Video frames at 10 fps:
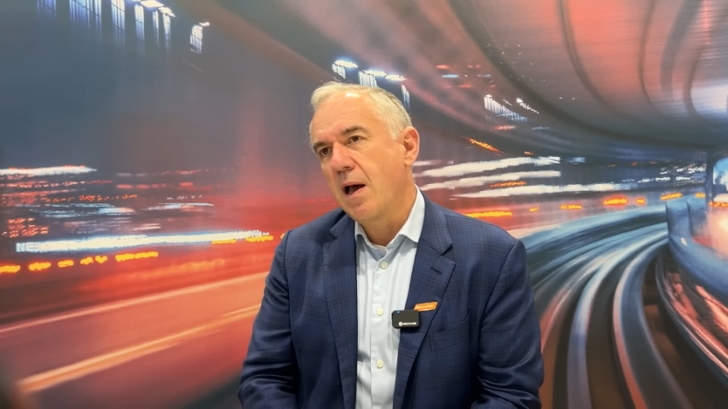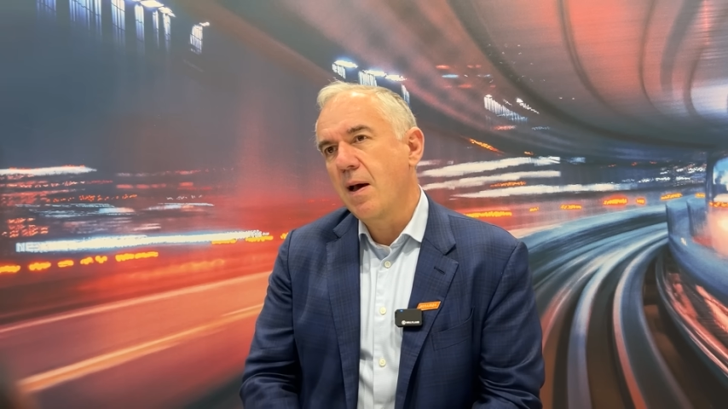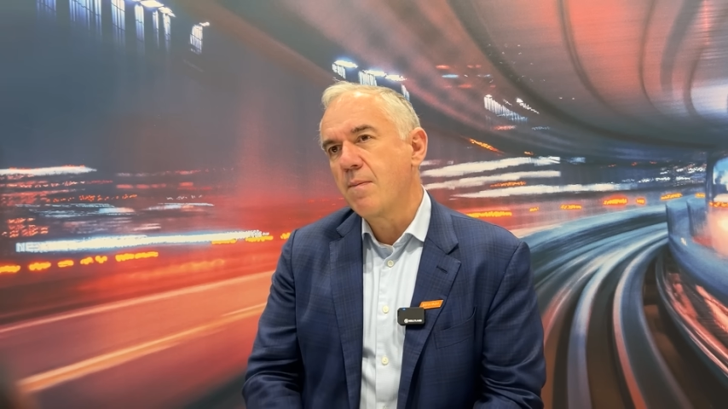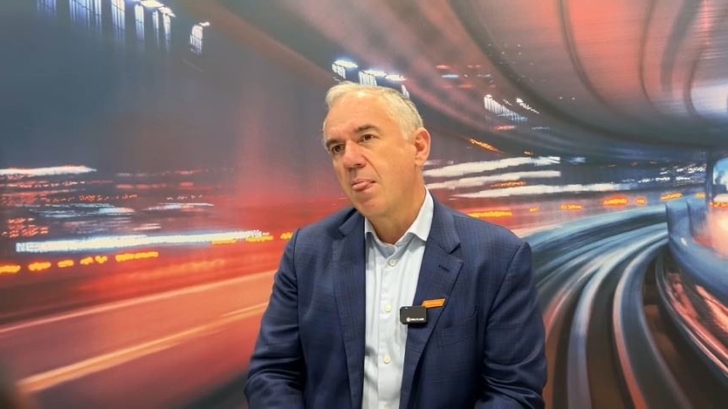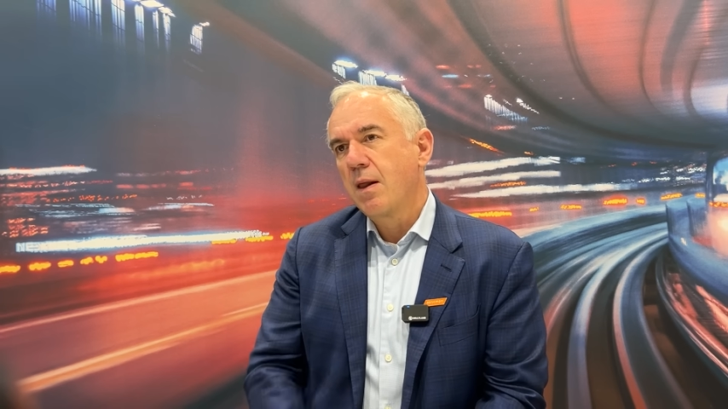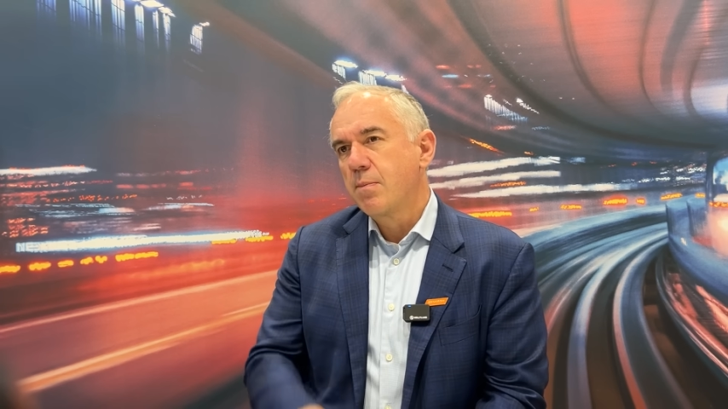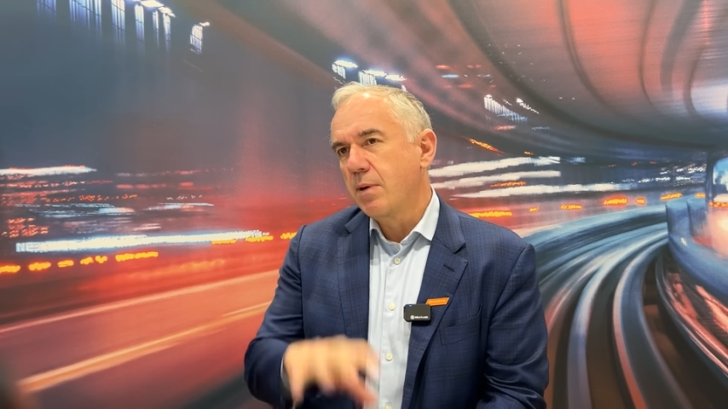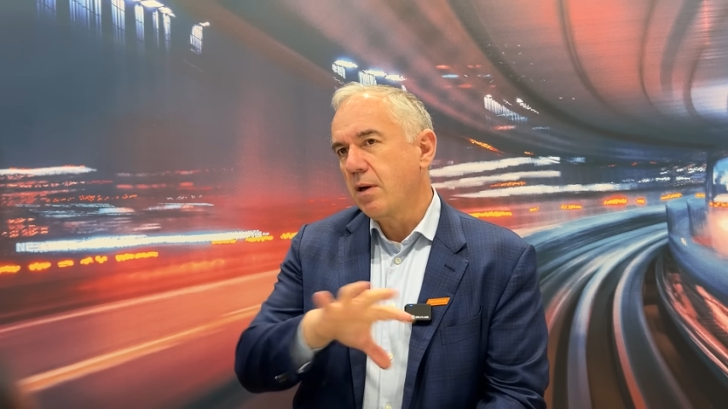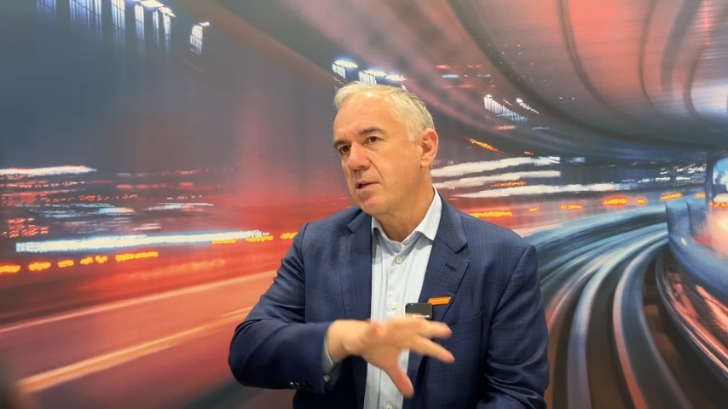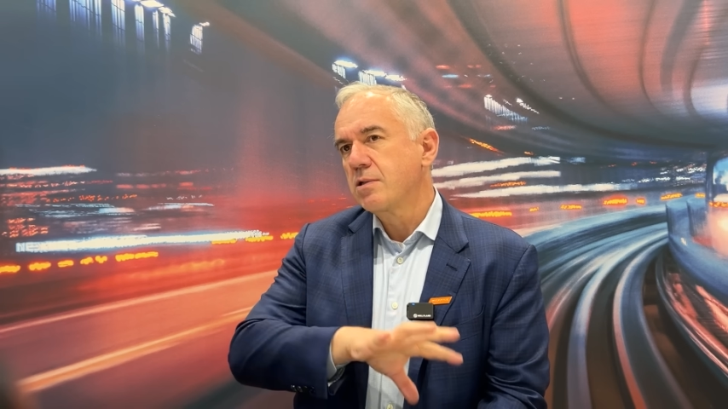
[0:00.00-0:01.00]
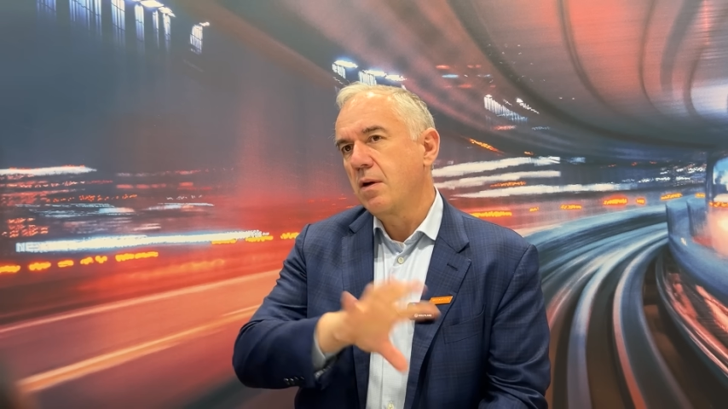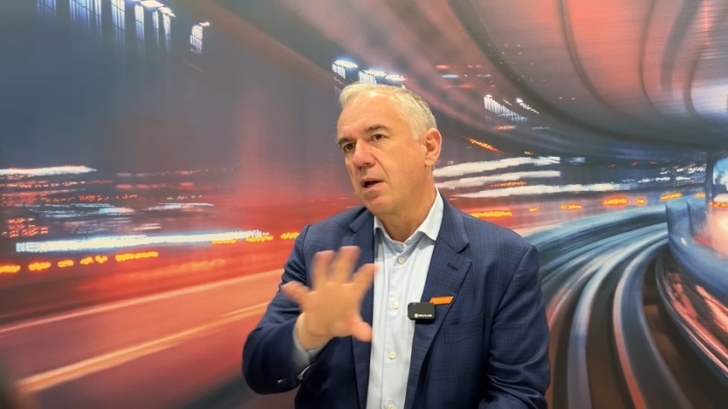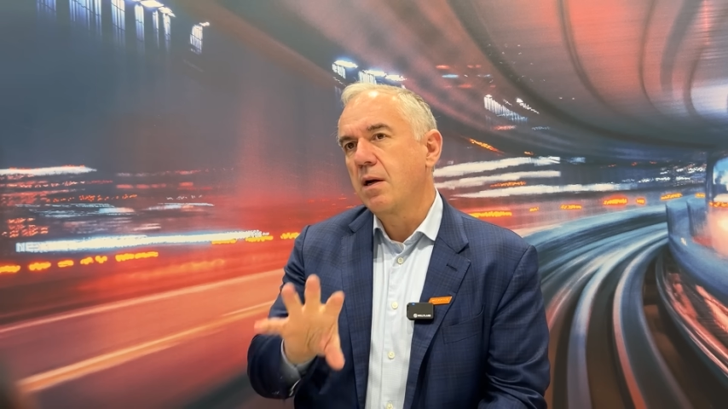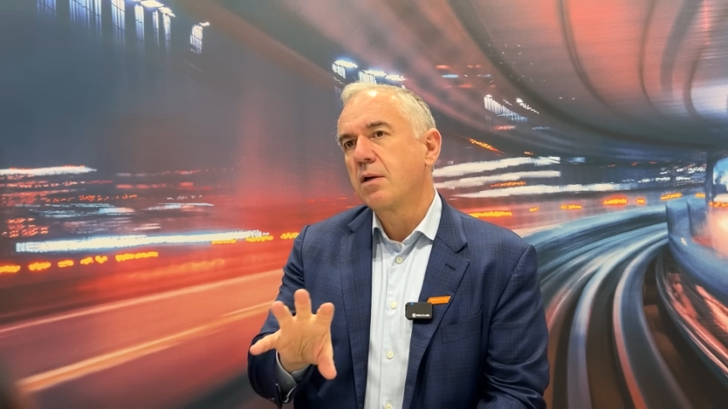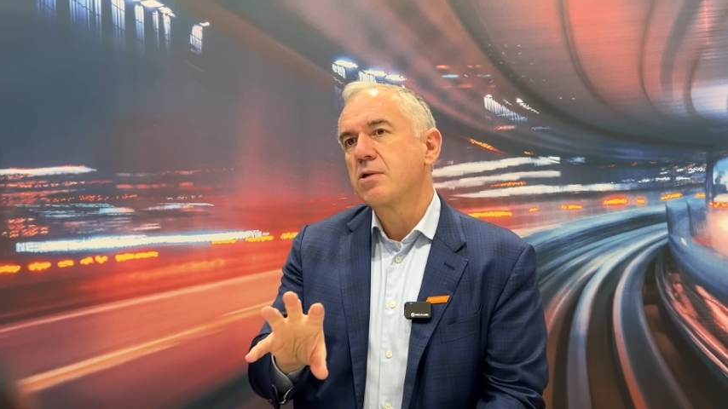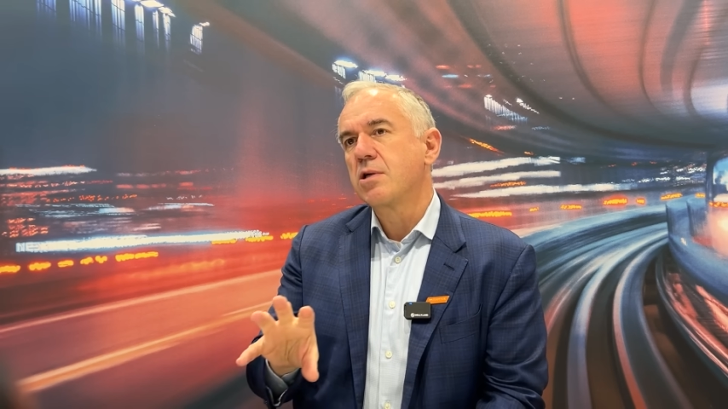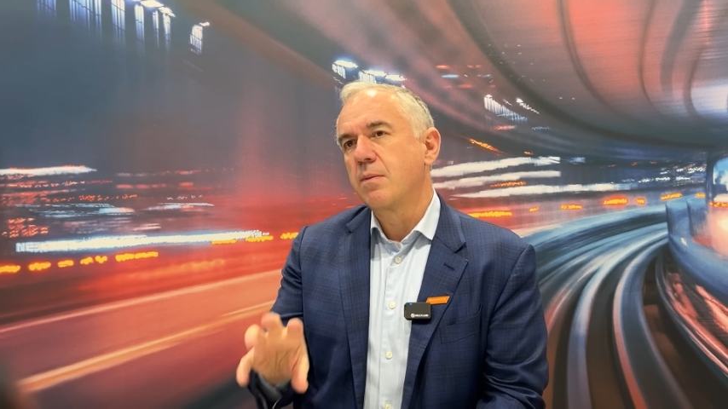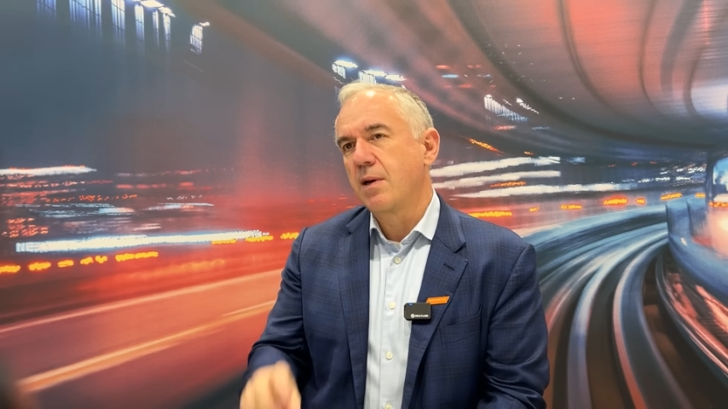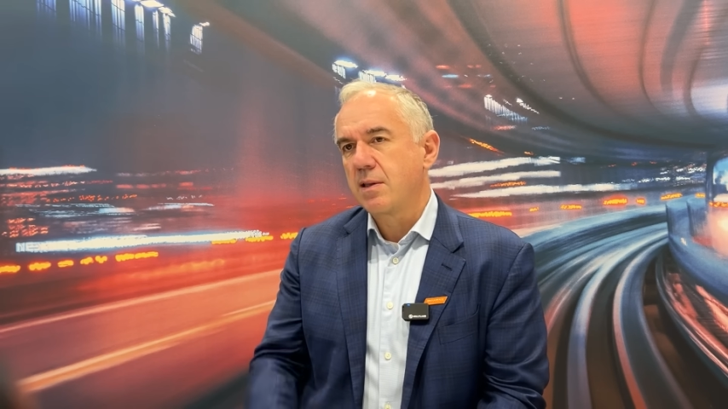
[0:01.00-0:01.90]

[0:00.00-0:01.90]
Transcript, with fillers: Um, but also longer term,